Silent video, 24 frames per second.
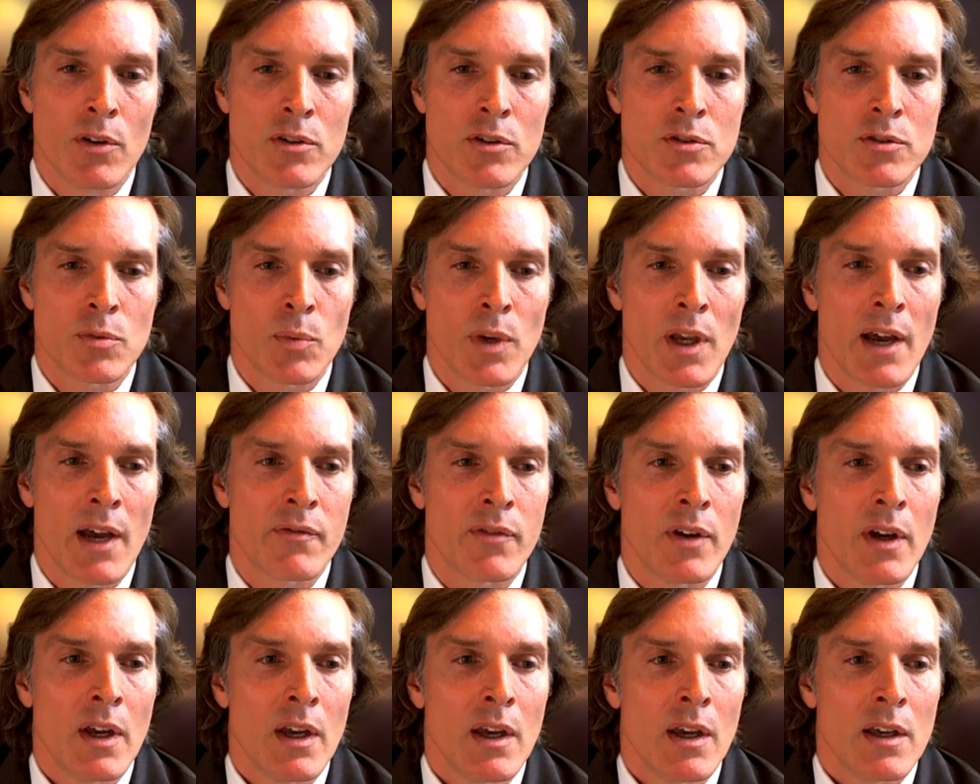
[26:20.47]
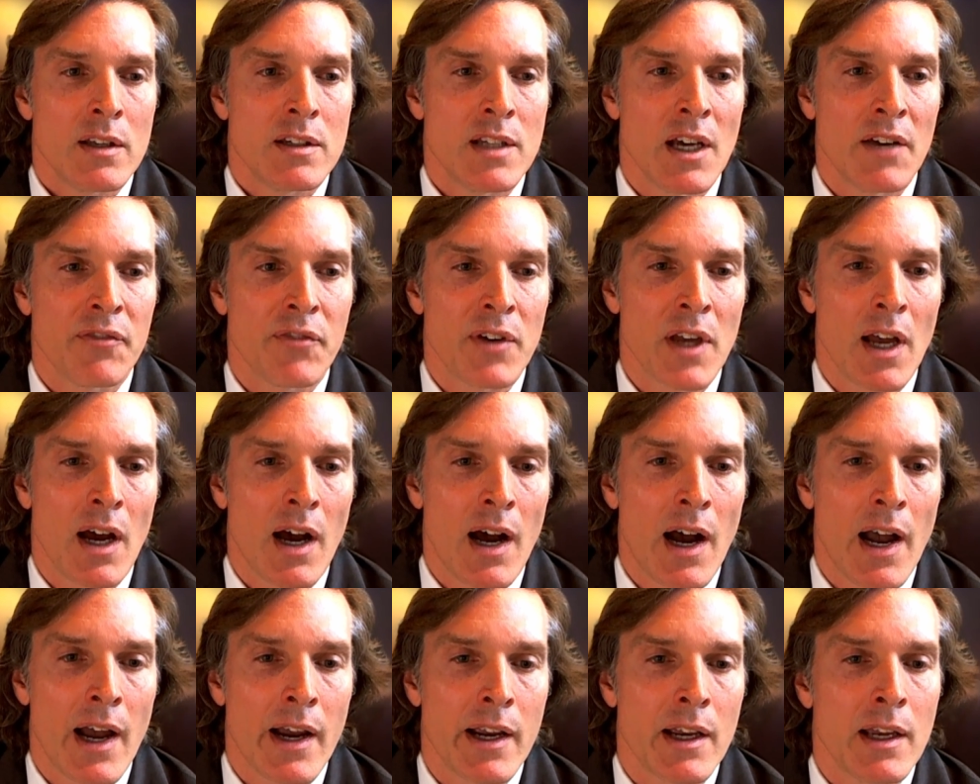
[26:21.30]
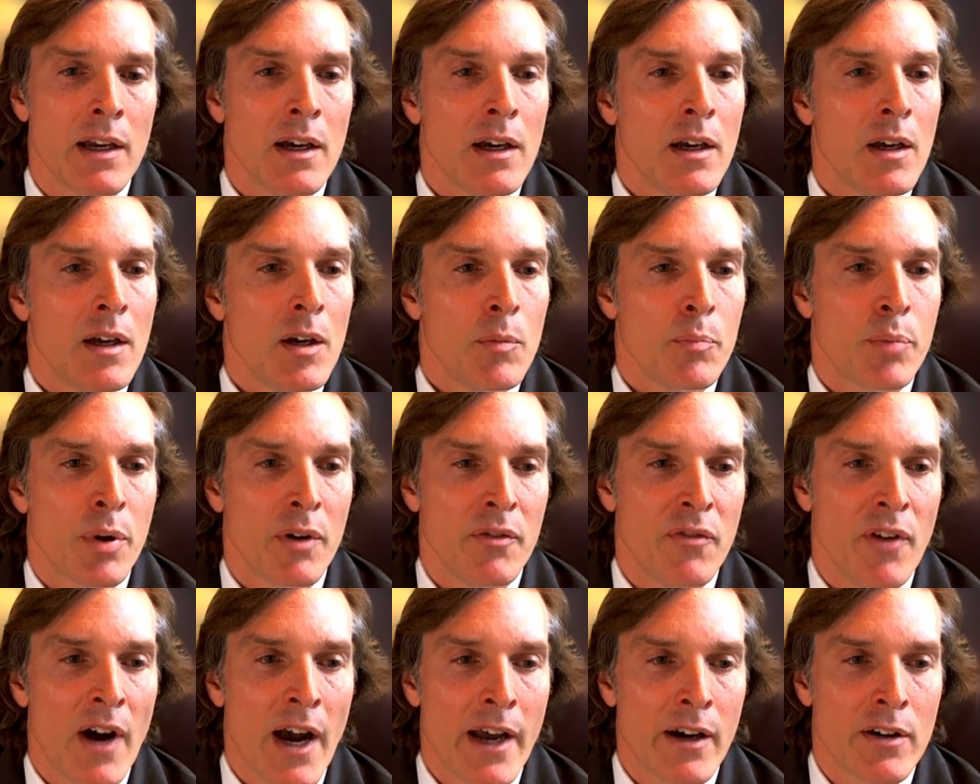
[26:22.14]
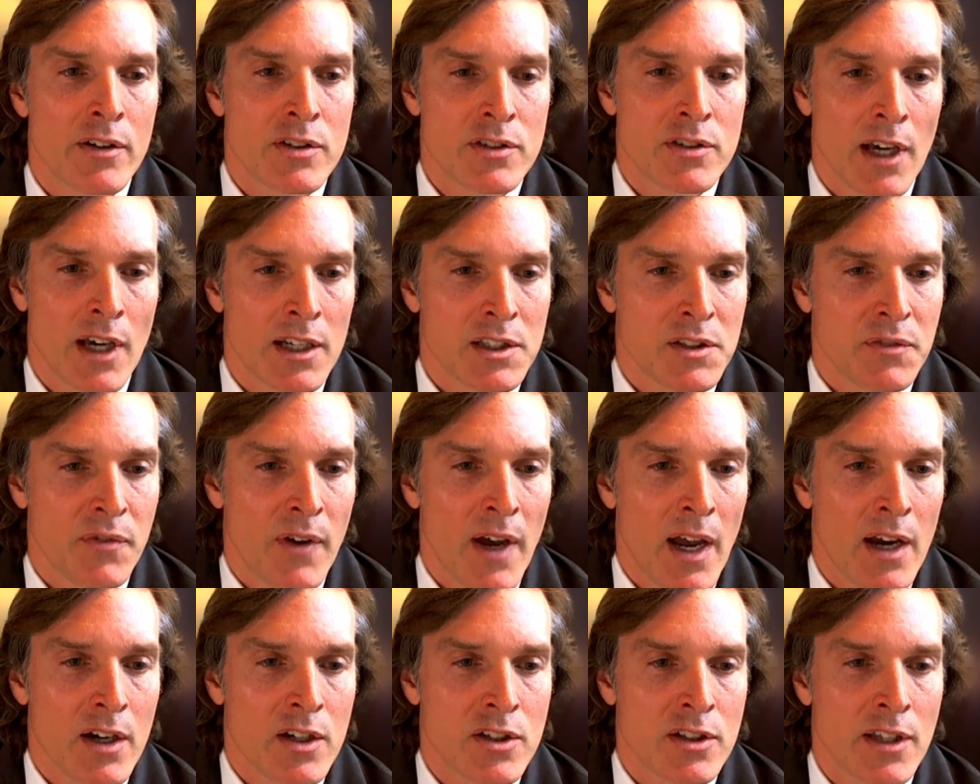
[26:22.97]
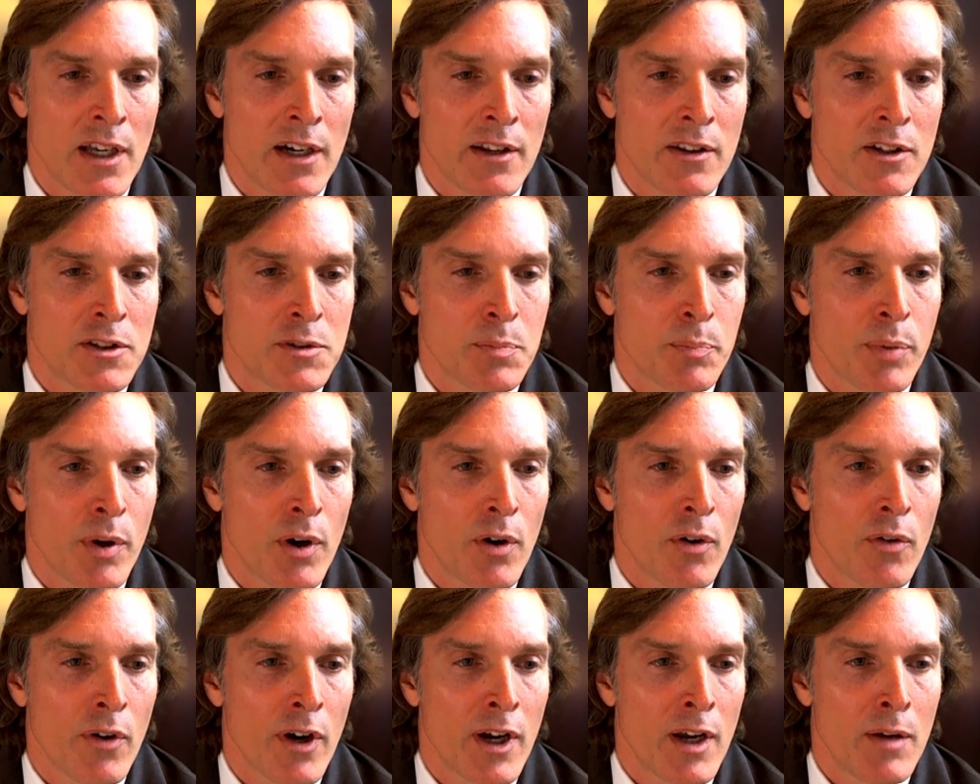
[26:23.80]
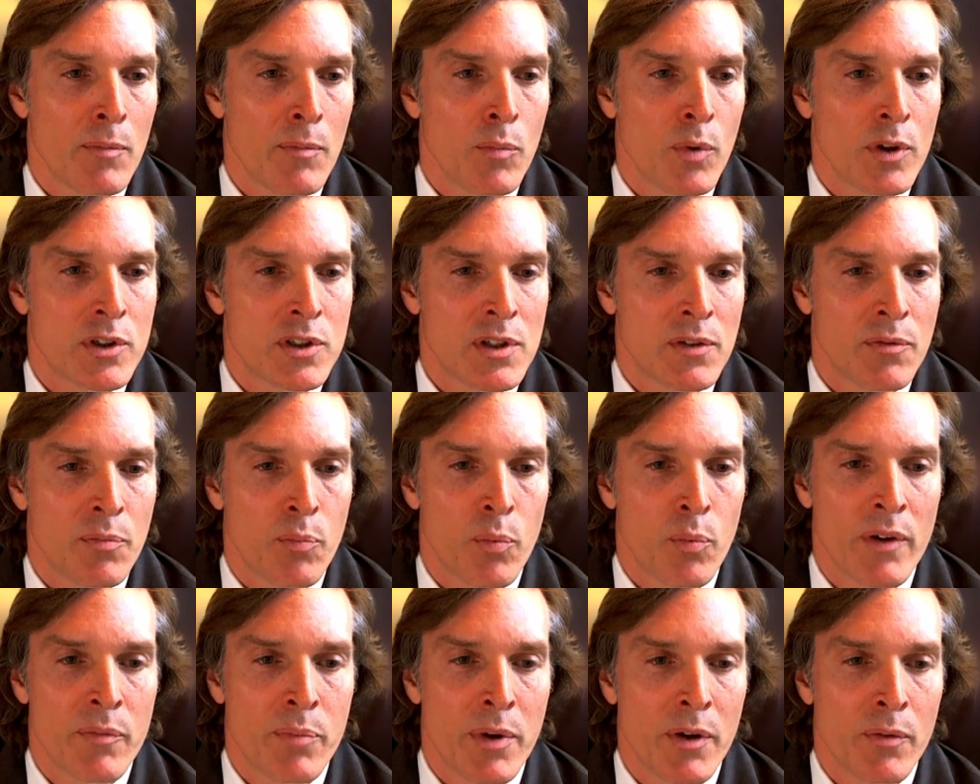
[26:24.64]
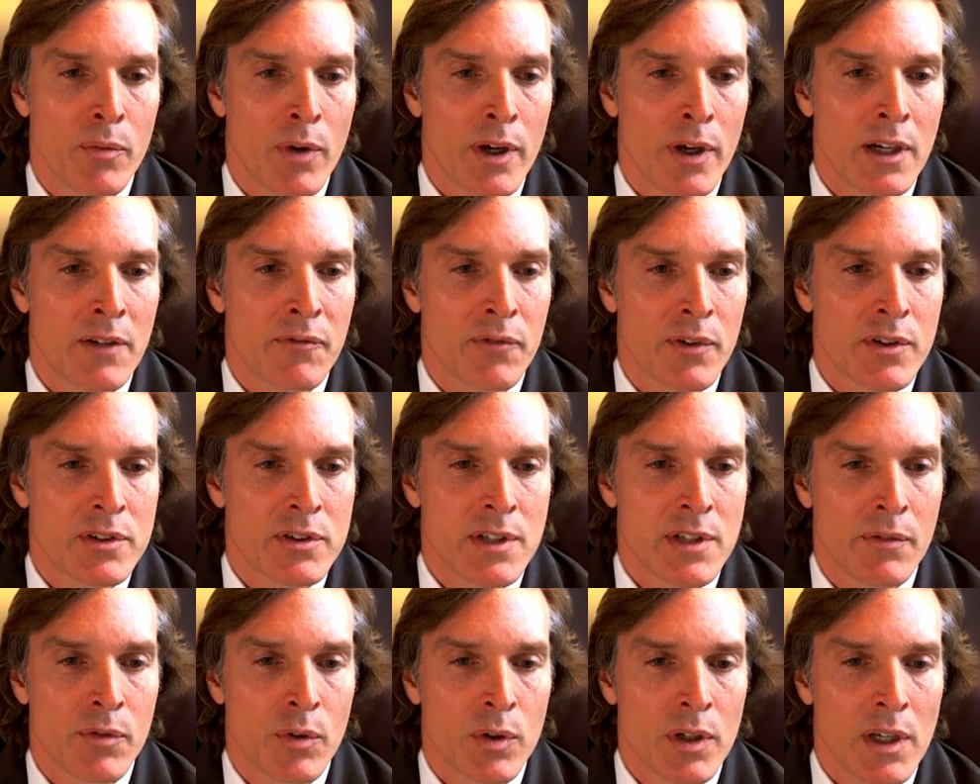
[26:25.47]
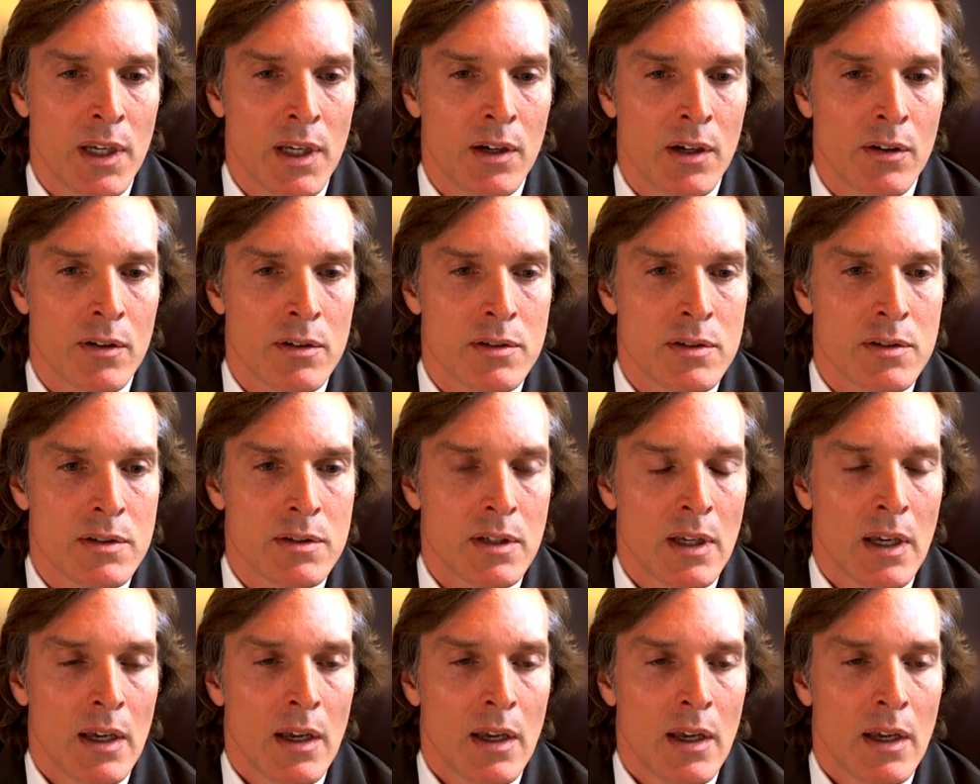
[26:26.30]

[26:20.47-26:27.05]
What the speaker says: So we have definitely high provider satisfaction out of this program, which we've been running for several years.